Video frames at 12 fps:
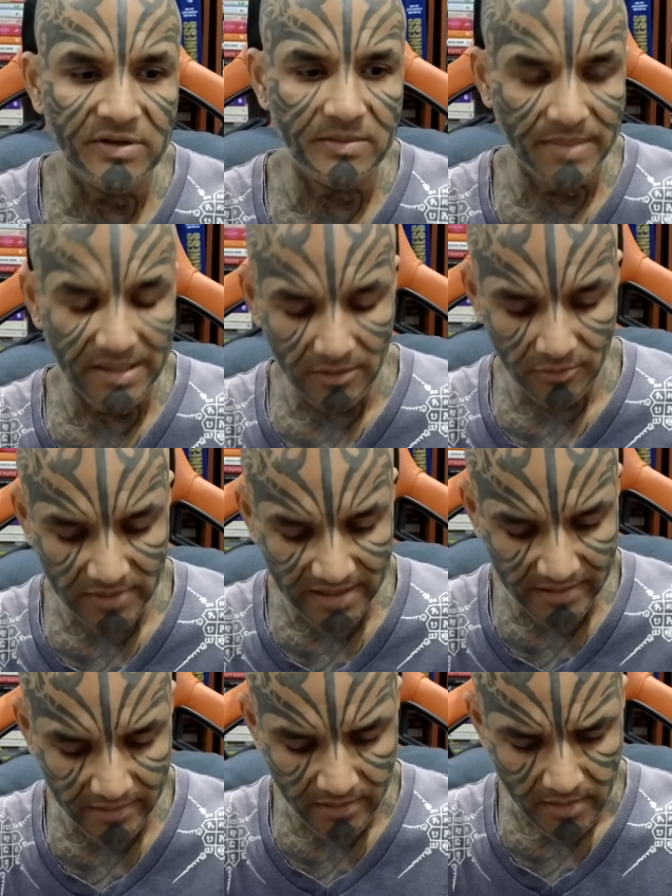be alone,
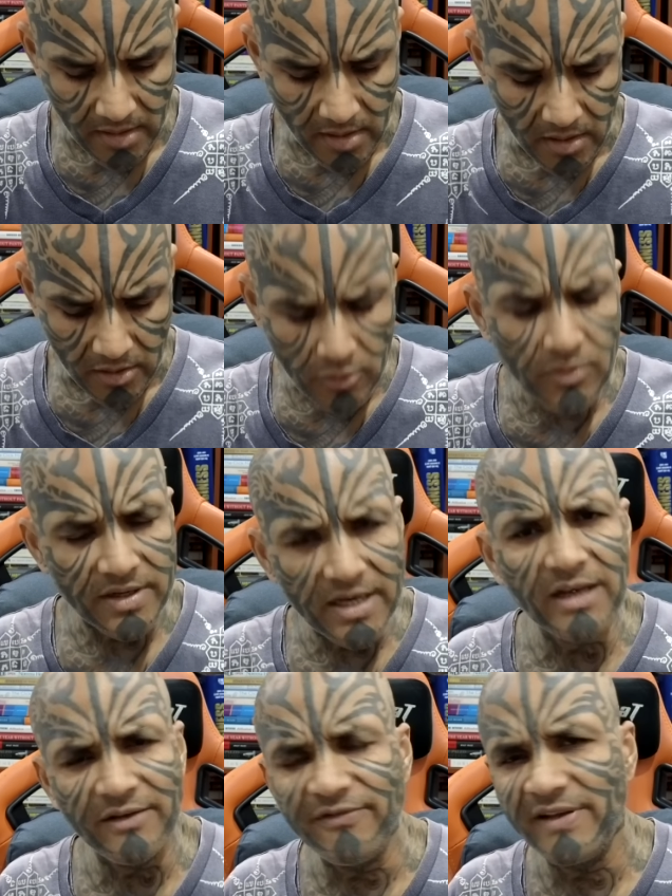and you'll
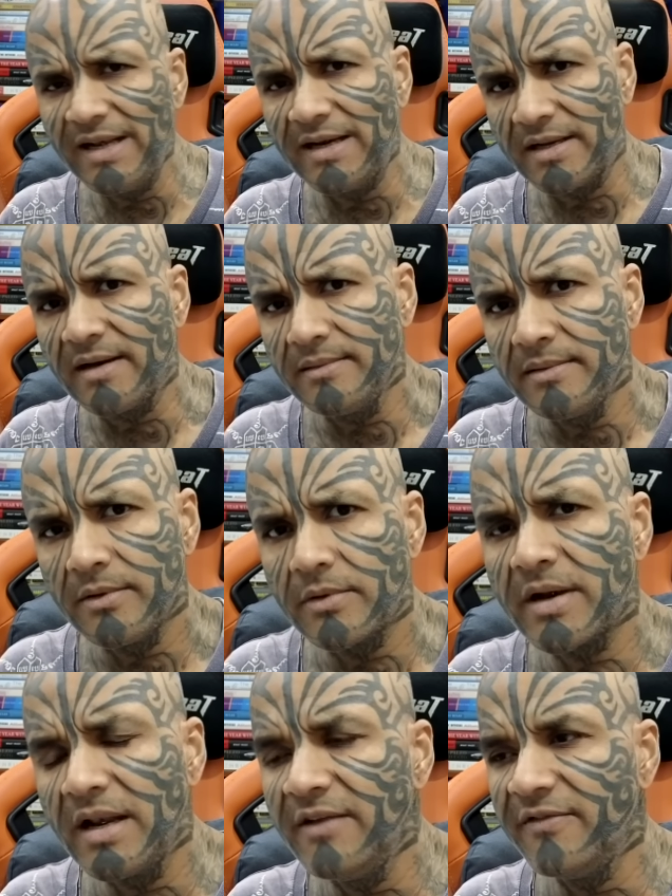really feel it. Huh? You'll
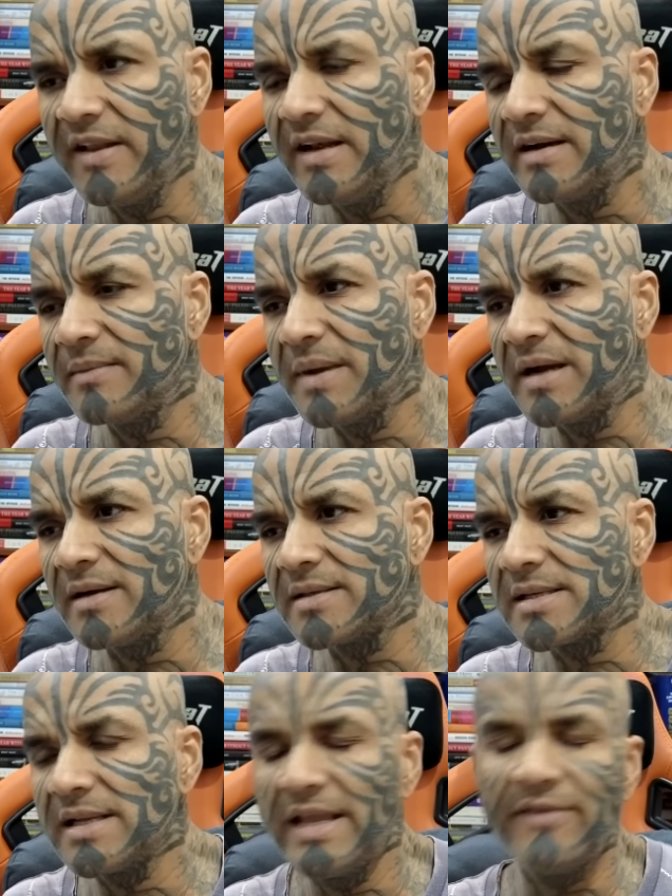really feel it,
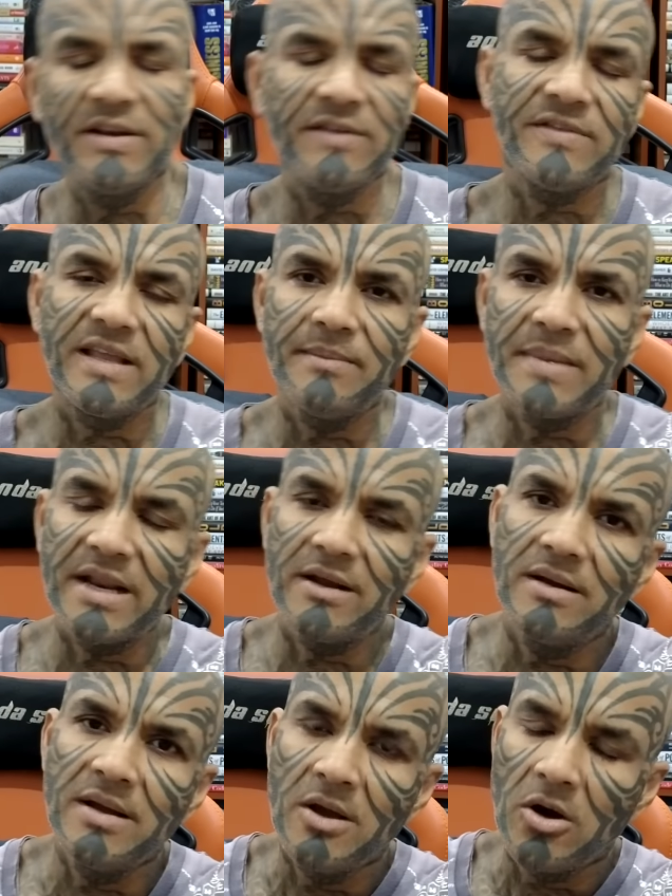because even if they
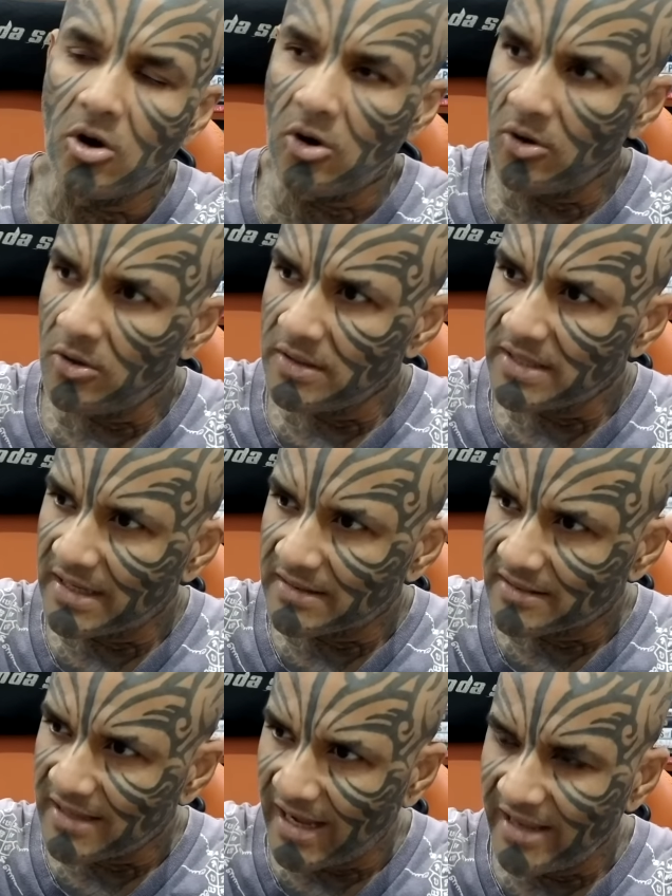bring all their
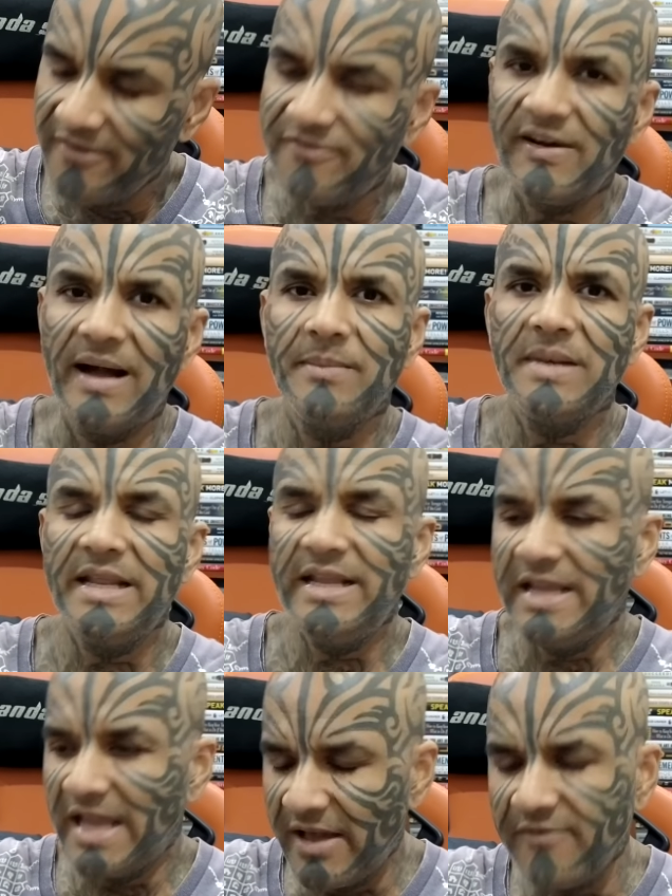Thai
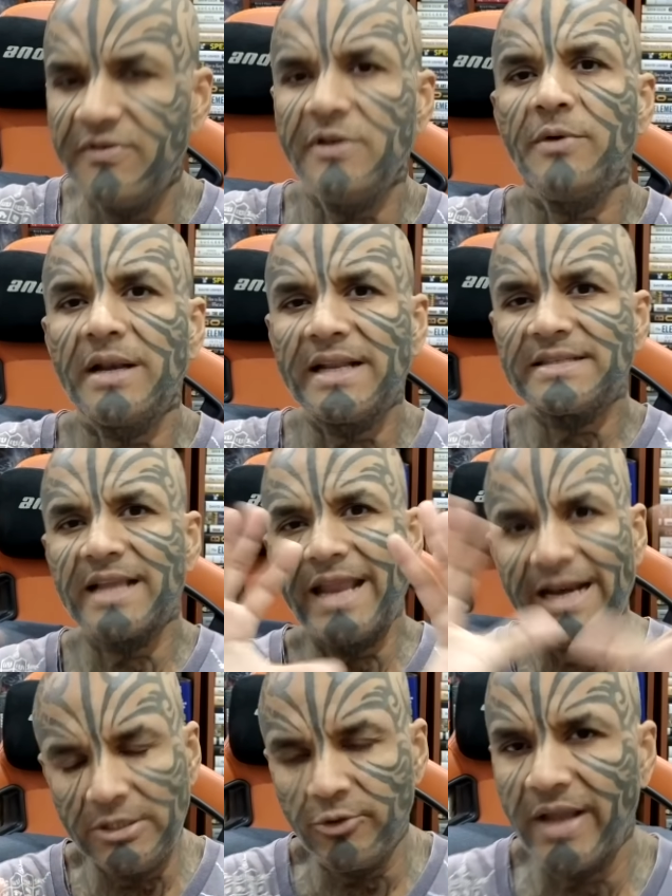family, everyone has a
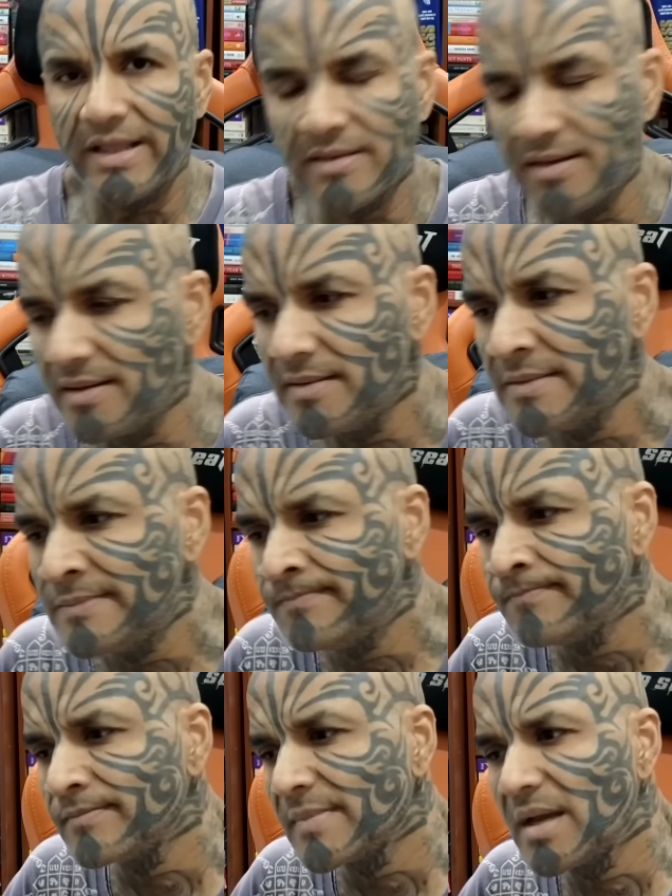get-together.
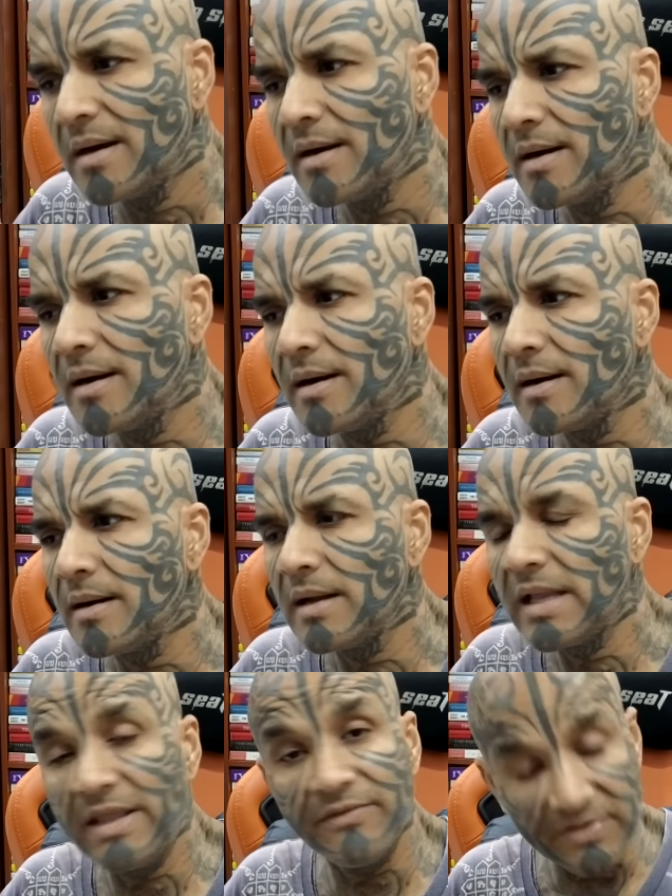Uh,
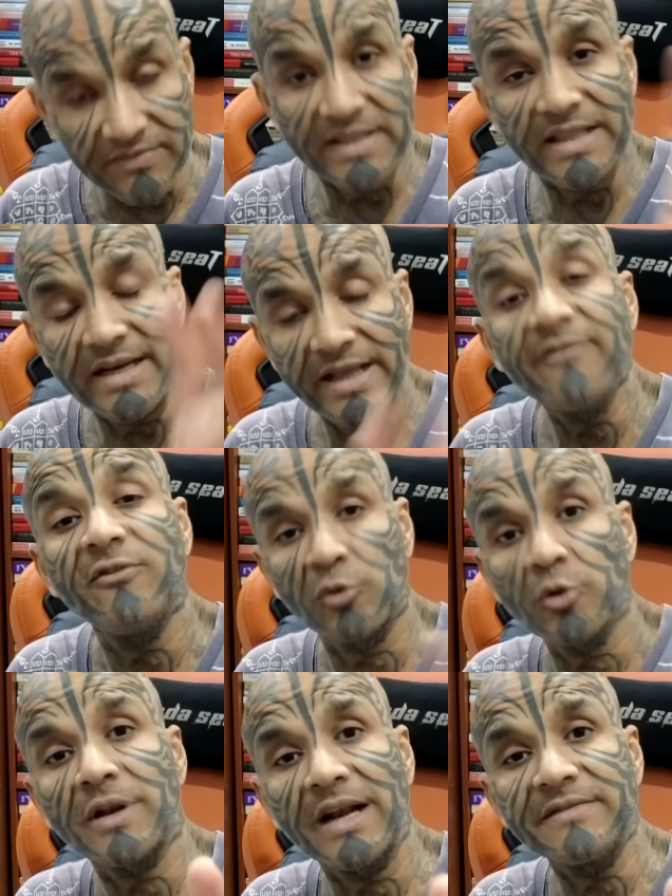even when they take
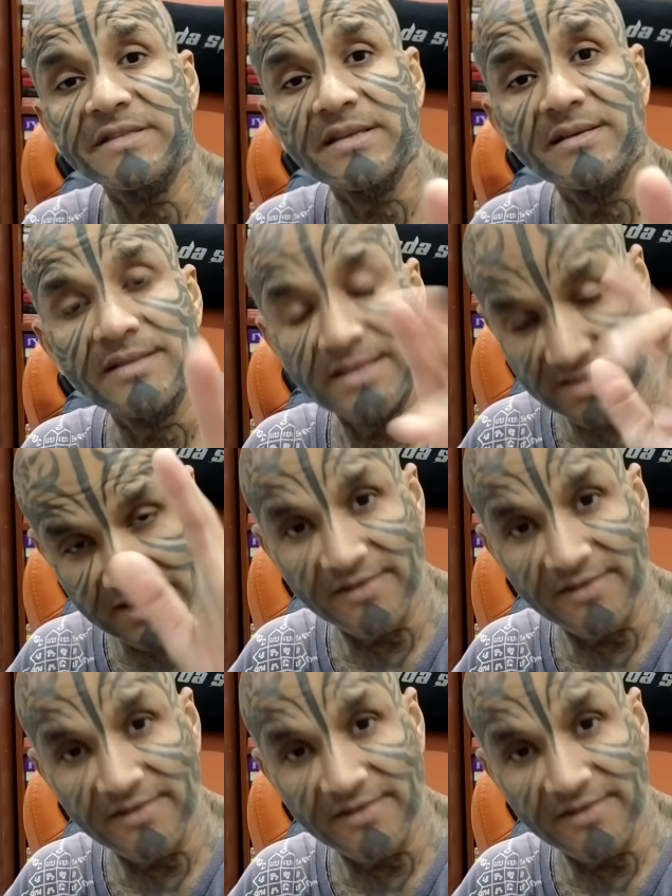photographs, this is a